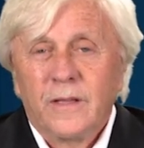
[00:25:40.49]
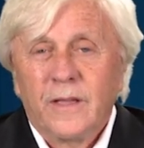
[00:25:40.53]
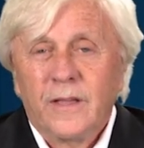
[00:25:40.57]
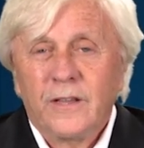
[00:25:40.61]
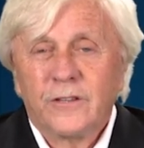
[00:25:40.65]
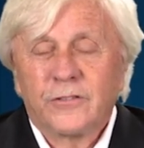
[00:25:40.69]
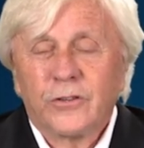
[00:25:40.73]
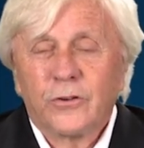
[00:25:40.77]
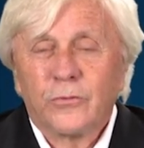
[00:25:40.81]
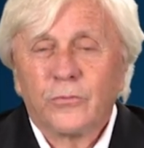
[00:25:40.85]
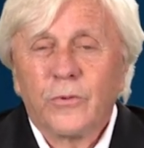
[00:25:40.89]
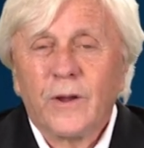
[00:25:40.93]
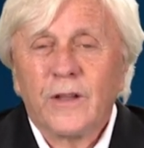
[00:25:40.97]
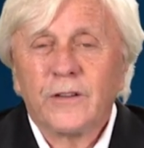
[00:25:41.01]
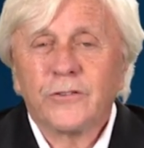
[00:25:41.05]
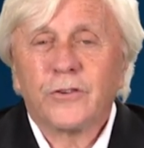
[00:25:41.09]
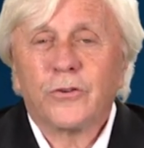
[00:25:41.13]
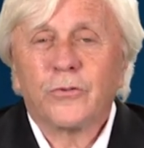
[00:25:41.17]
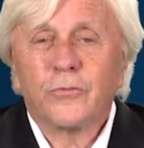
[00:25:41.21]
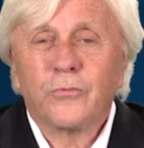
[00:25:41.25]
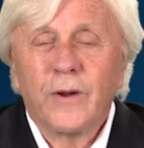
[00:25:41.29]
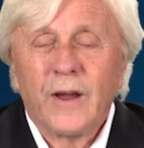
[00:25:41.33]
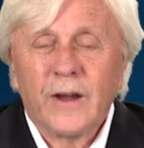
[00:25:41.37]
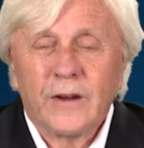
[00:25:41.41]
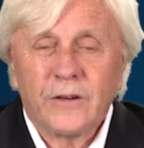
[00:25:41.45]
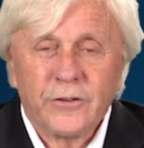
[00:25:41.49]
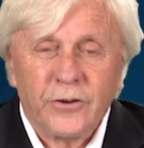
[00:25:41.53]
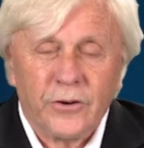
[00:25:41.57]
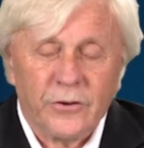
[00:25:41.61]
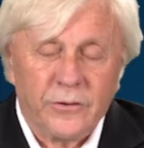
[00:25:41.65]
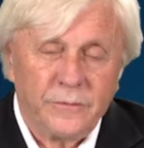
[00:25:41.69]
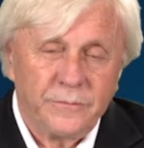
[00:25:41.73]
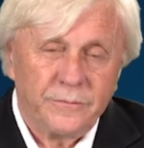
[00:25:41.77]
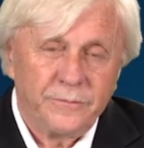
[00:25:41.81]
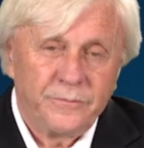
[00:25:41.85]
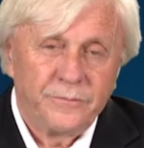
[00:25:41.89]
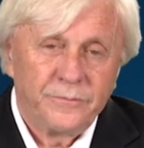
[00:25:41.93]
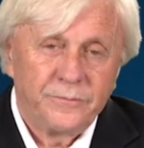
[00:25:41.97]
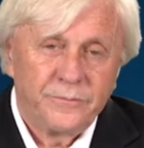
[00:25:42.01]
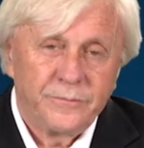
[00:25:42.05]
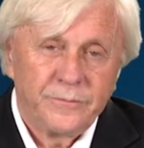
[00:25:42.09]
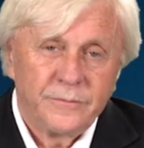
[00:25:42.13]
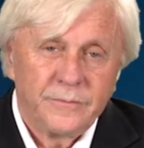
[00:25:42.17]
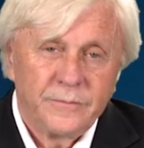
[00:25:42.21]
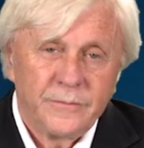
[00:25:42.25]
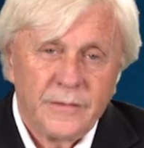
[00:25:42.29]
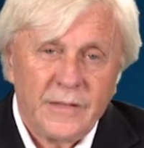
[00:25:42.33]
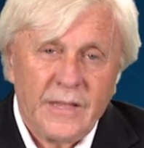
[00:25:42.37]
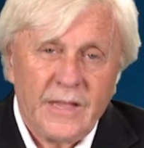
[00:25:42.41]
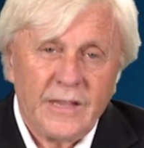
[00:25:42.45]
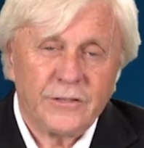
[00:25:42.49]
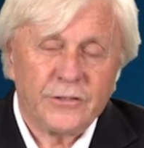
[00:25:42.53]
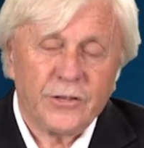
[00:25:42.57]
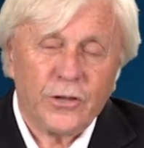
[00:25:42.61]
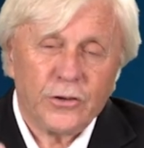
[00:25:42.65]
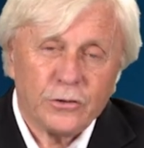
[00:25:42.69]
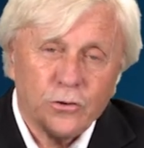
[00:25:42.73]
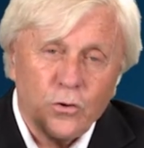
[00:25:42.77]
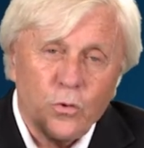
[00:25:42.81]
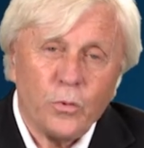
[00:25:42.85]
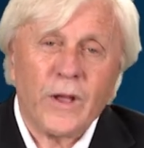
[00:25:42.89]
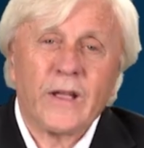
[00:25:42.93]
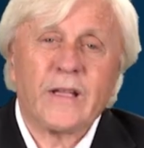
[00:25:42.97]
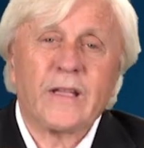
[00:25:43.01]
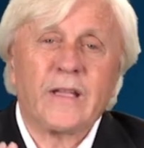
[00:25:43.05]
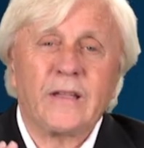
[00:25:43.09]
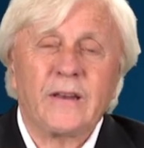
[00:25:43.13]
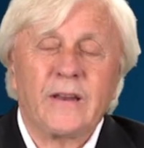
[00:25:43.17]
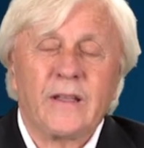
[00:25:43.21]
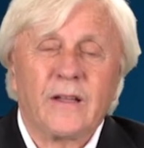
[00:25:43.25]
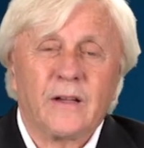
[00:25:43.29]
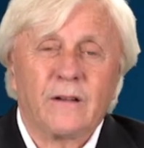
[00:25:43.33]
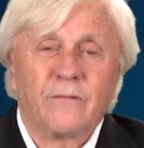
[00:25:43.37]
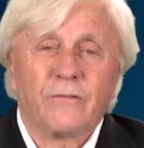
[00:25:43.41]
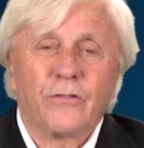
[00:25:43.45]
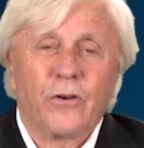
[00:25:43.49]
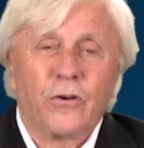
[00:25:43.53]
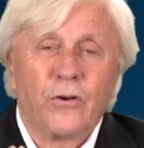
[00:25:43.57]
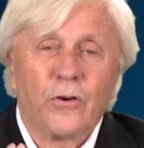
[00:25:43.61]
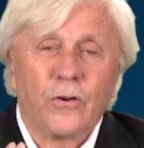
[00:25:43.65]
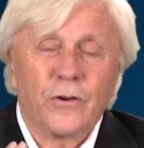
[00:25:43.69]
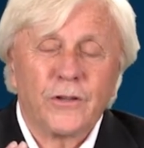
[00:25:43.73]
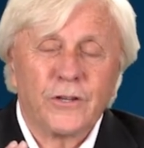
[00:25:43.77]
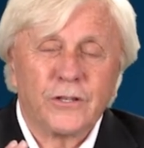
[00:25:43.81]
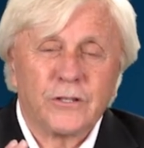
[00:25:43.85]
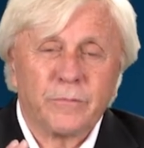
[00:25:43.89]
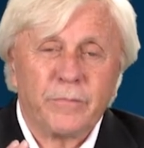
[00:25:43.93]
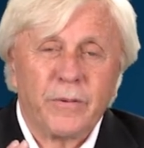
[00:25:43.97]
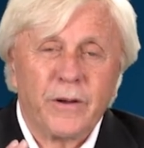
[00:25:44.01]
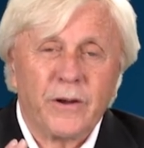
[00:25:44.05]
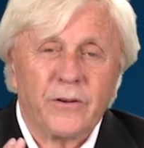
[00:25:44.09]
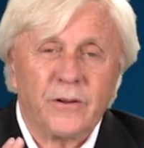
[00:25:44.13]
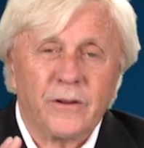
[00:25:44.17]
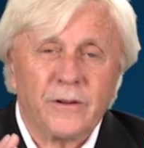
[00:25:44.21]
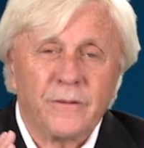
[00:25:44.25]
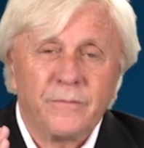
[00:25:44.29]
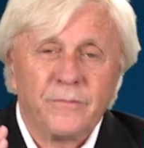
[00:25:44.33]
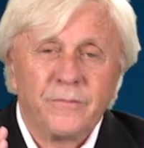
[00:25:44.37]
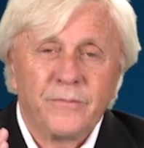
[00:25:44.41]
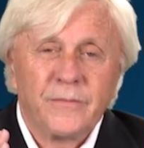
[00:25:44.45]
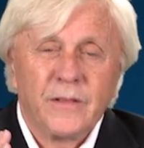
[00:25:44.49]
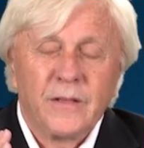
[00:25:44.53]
He's a resurrector. He's a quickening of the Holy Spirit.